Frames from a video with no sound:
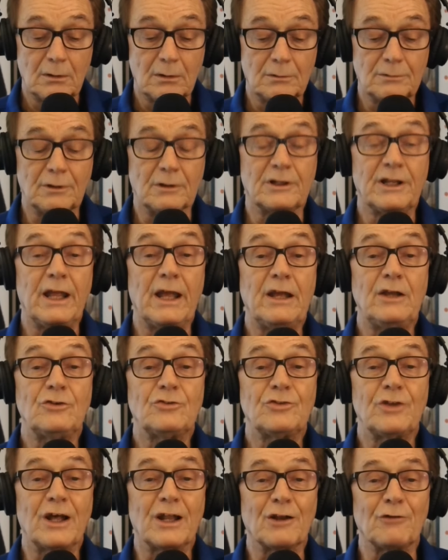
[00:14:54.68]
The
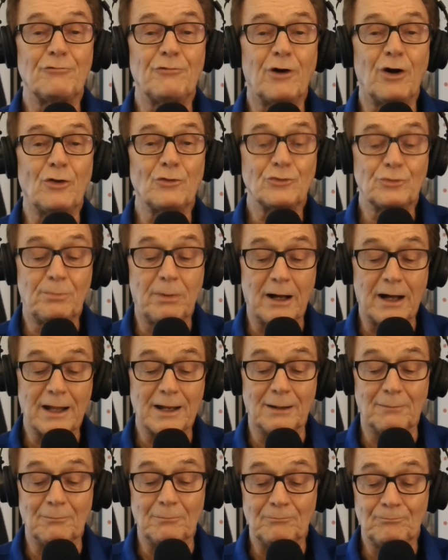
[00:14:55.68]
case had a false
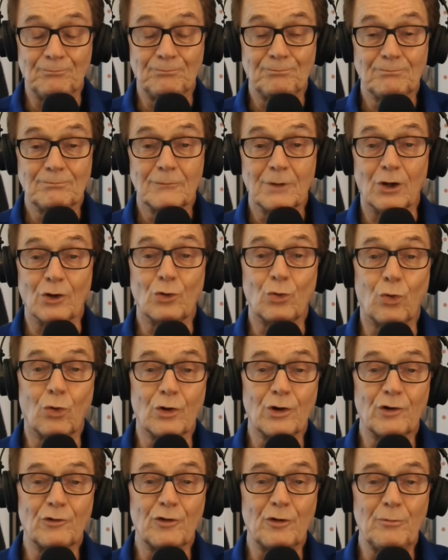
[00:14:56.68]
bottom.
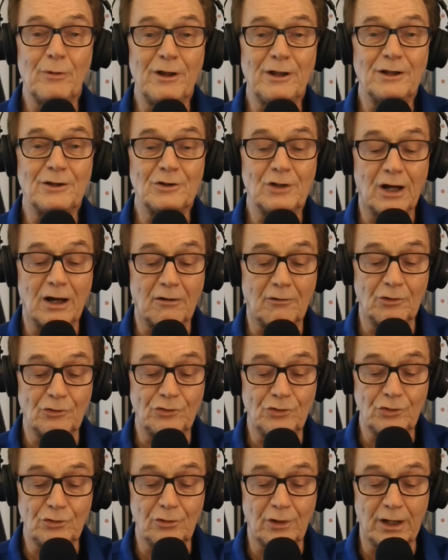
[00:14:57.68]

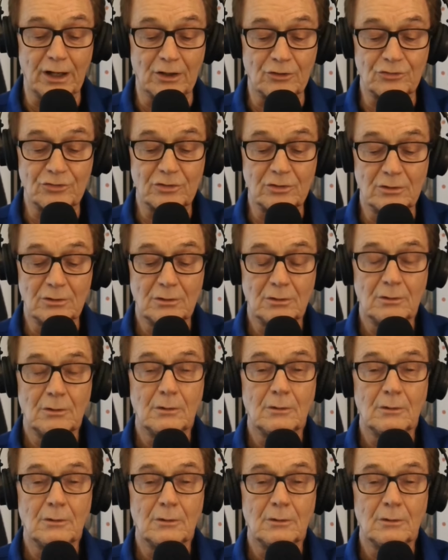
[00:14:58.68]
$250,000 US.